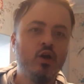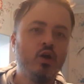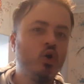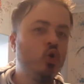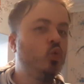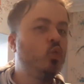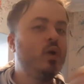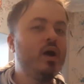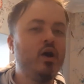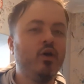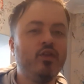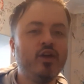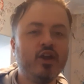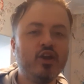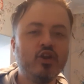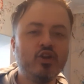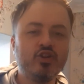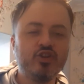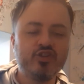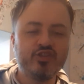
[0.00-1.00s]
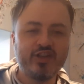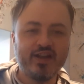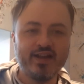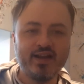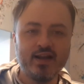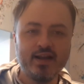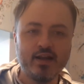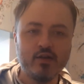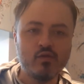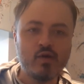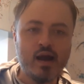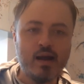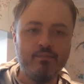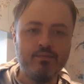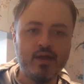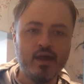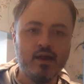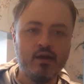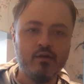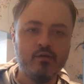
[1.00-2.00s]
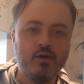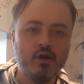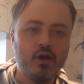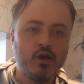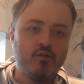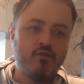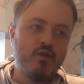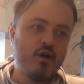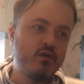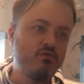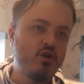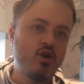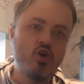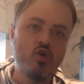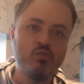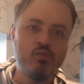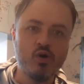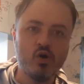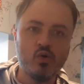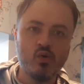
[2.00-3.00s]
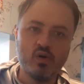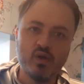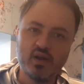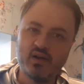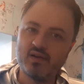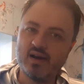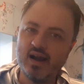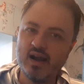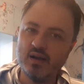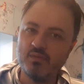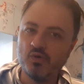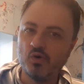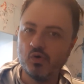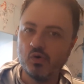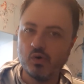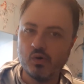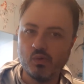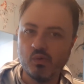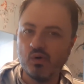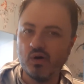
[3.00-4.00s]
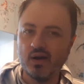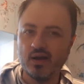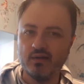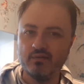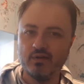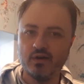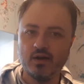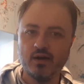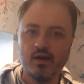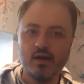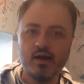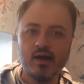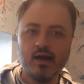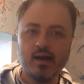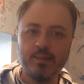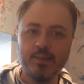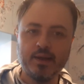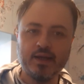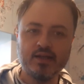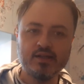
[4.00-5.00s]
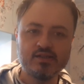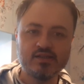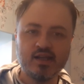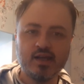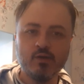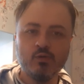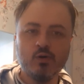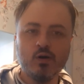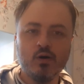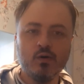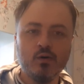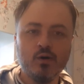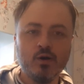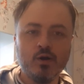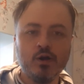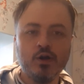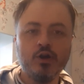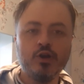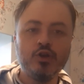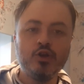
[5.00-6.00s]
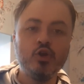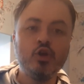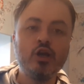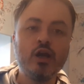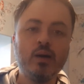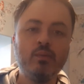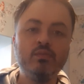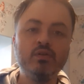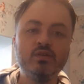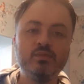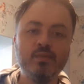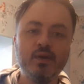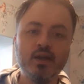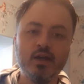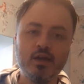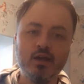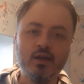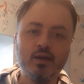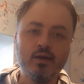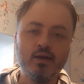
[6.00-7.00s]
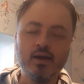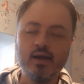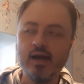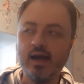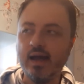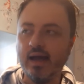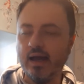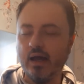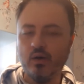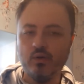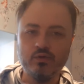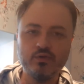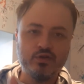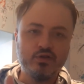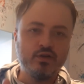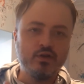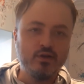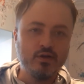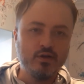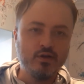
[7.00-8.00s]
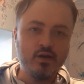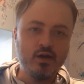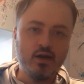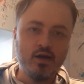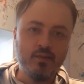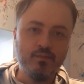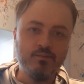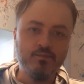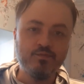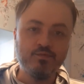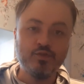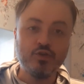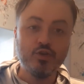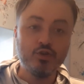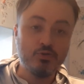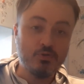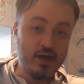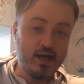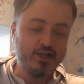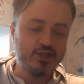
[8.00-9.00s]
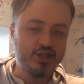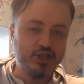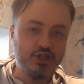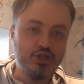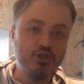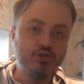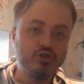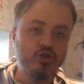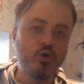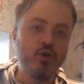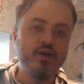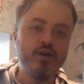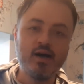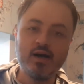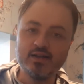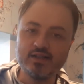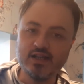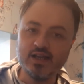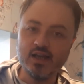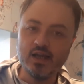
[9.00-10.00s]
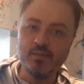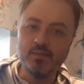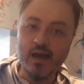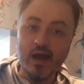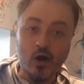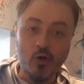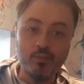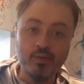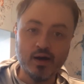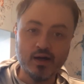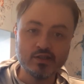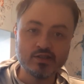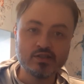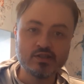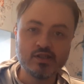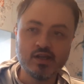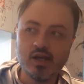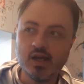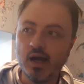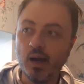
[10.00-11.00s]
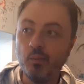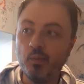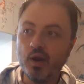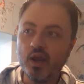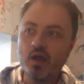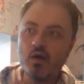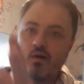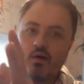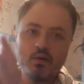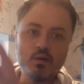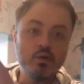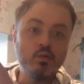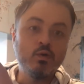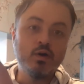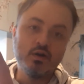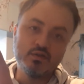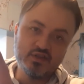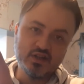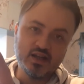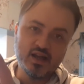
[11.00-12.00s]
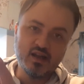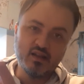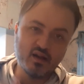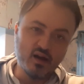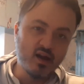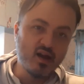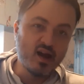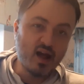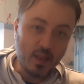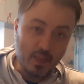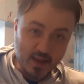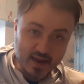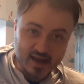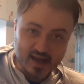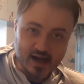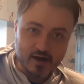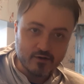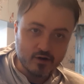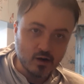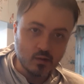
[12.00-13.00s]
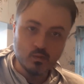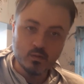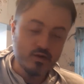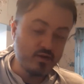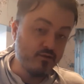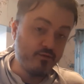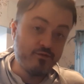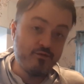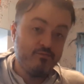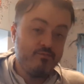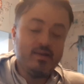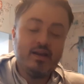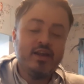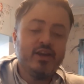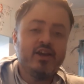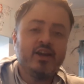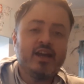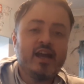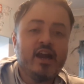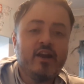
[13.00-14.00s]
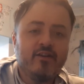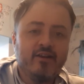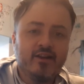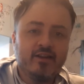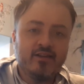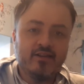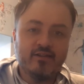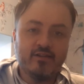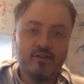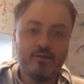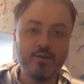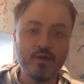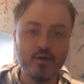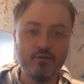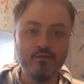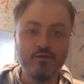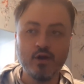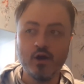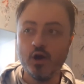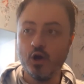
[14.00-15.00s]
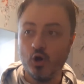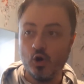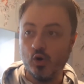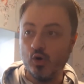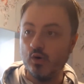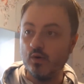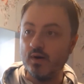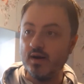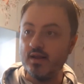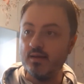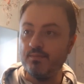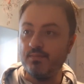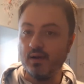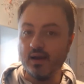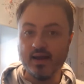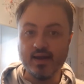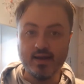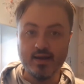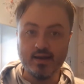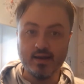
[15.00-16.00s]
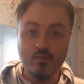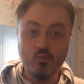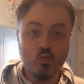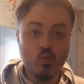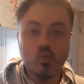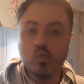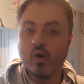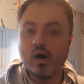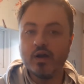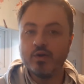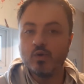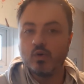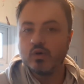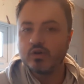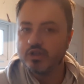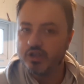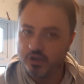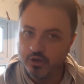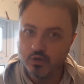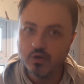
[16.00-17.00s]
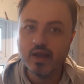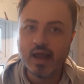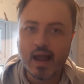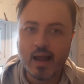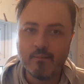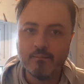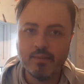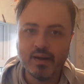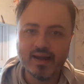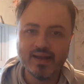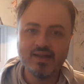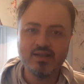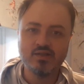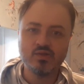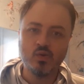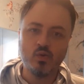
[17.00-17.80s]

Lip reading: well, they could suddenly grab their robot or their animal or whatever, and they could say, well, you come with me out, actually you join our team, help us, and we go out in the world together. And they carry on with a familiar character that they've already played in 1 or 2 campaigns or